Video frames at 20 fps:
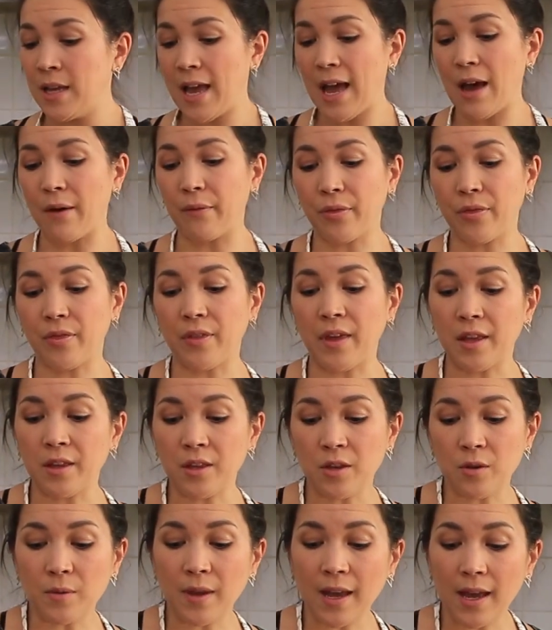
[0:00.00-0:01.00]
how
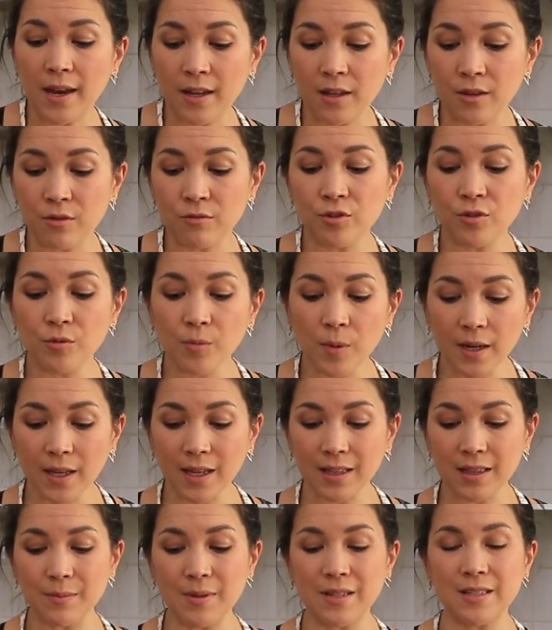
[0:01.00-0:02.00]
thin you get it. You do want to
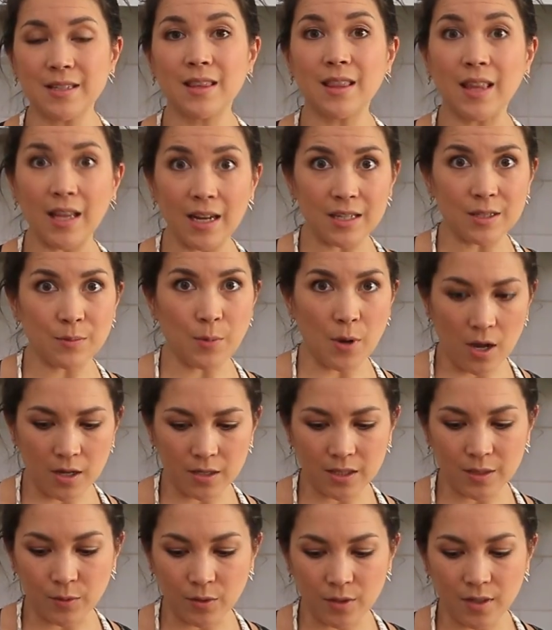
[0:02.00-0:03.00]
get them as thin as
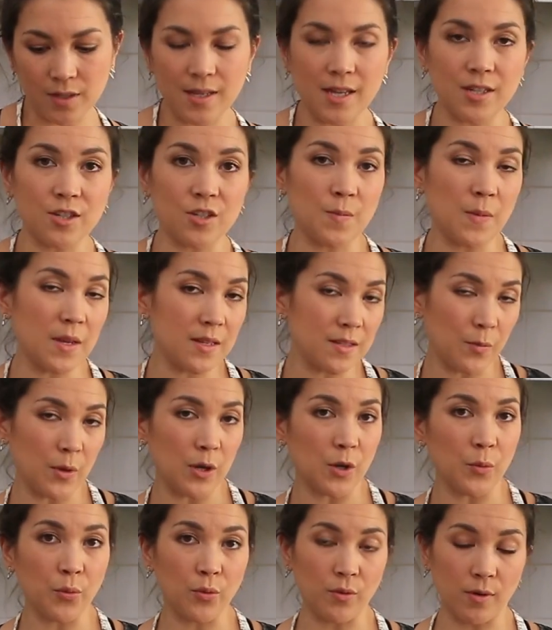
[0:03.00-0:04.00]
possible because that just makes a
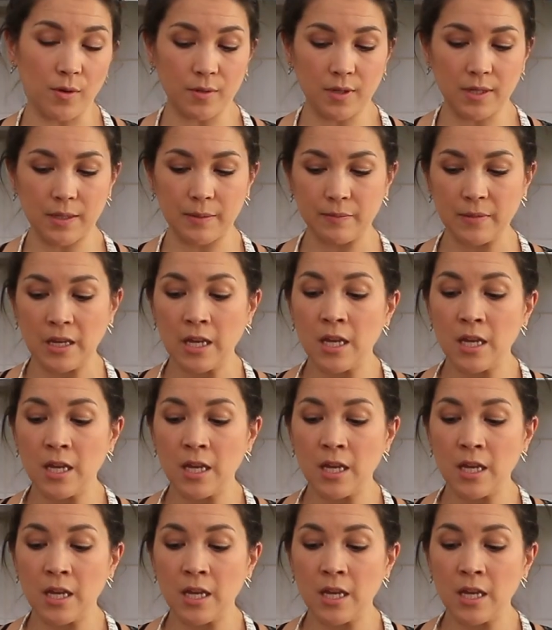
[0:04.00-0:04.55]
better pierogi.